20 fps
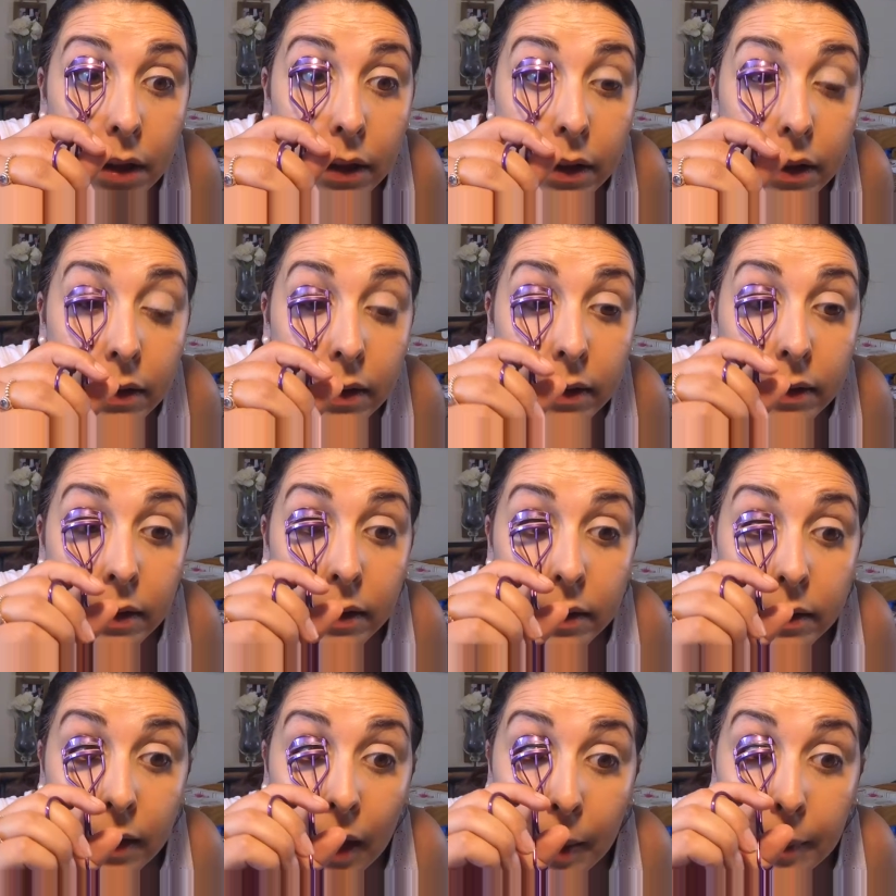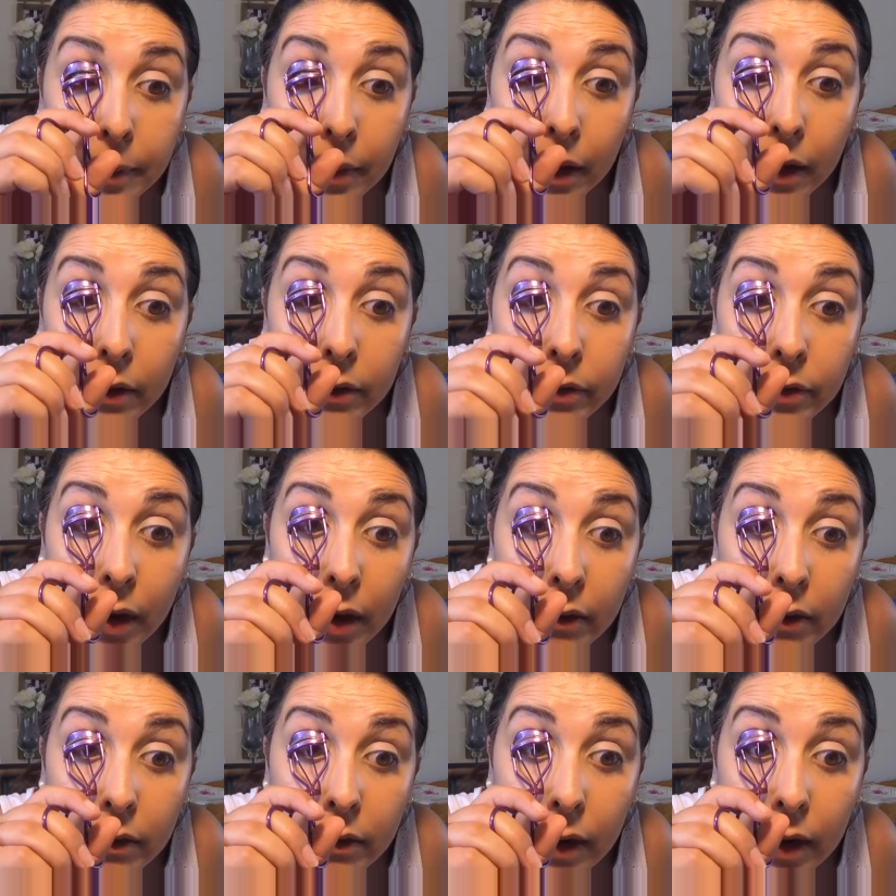This is a step that I
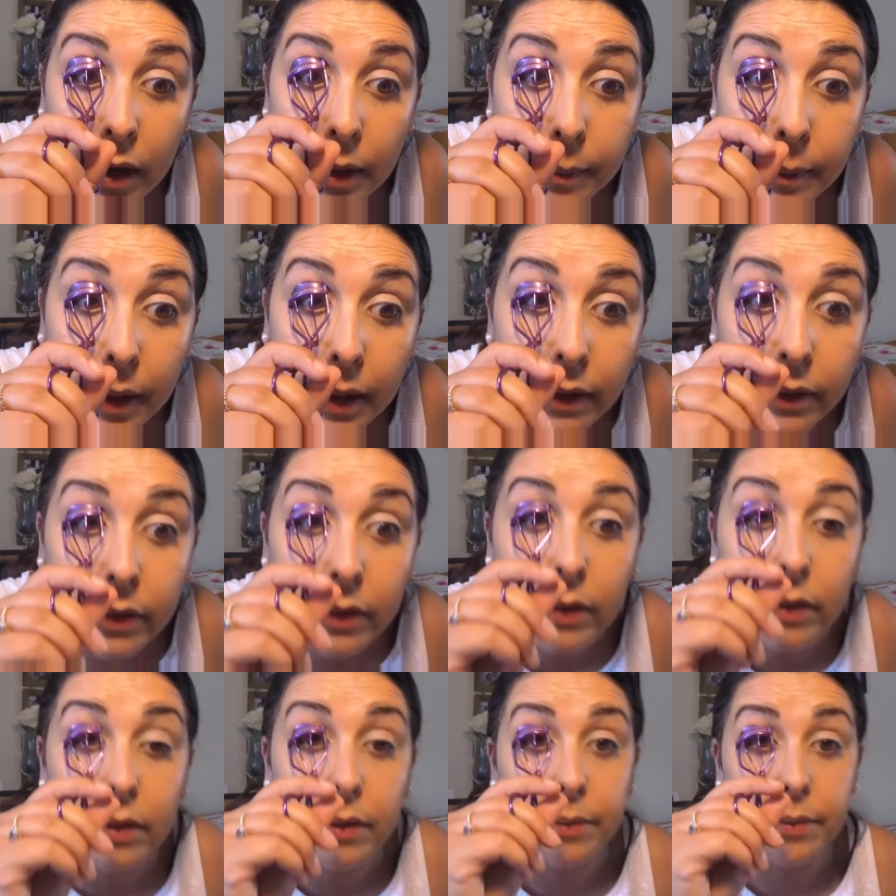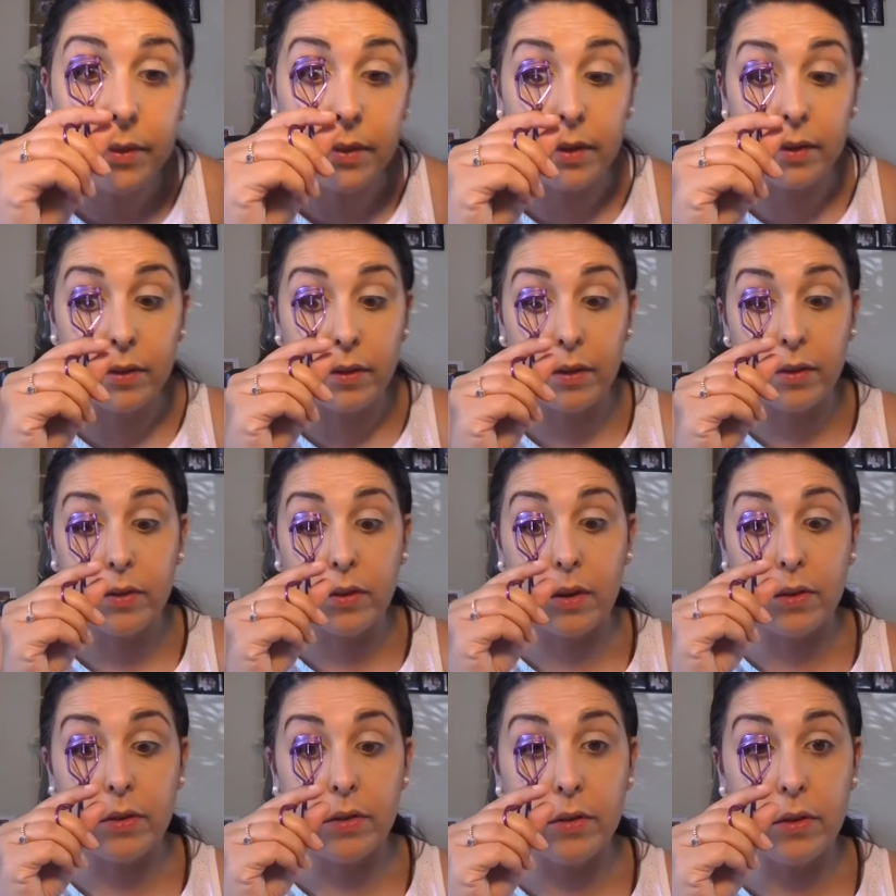very rarely miss since I
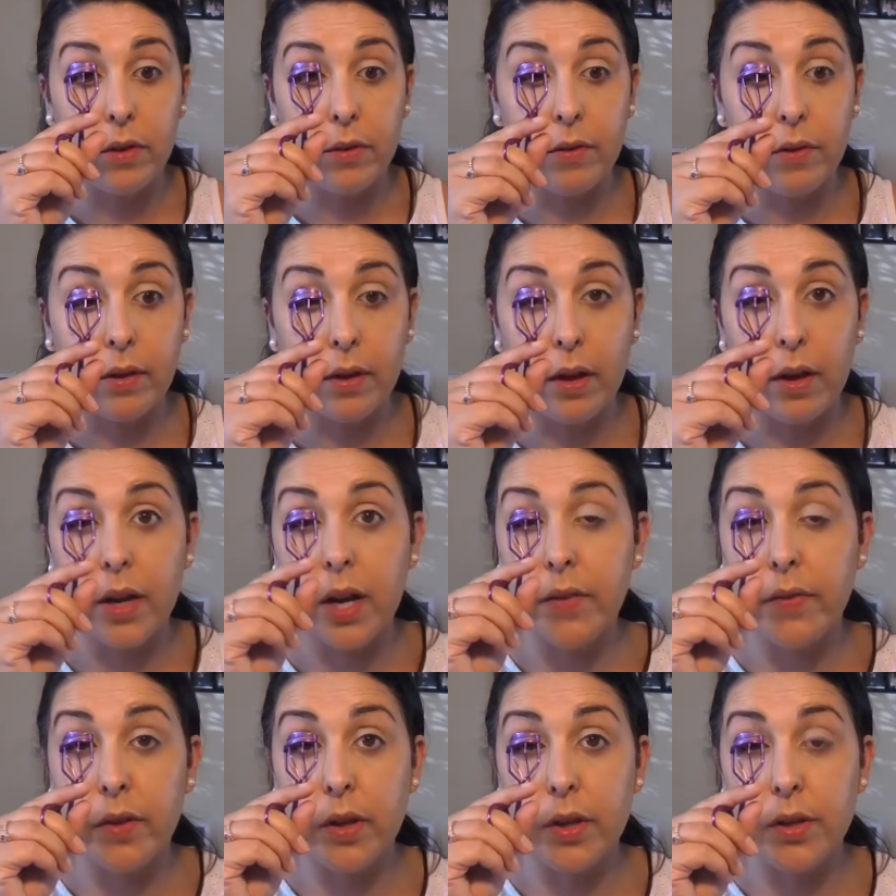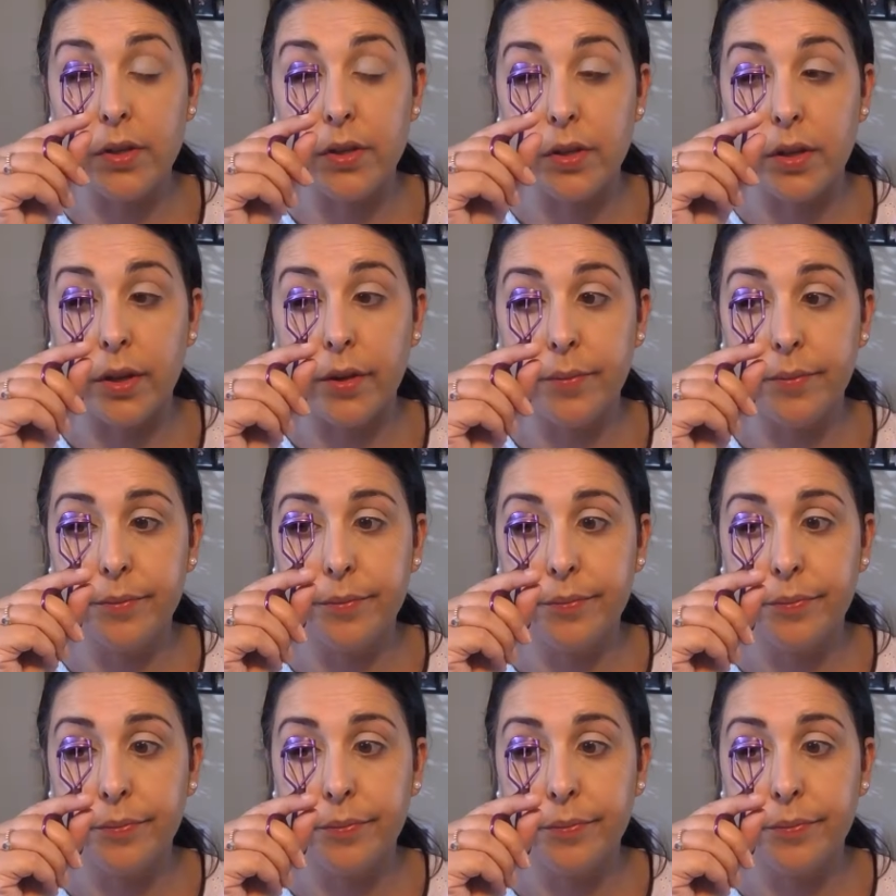started using it. I never used to.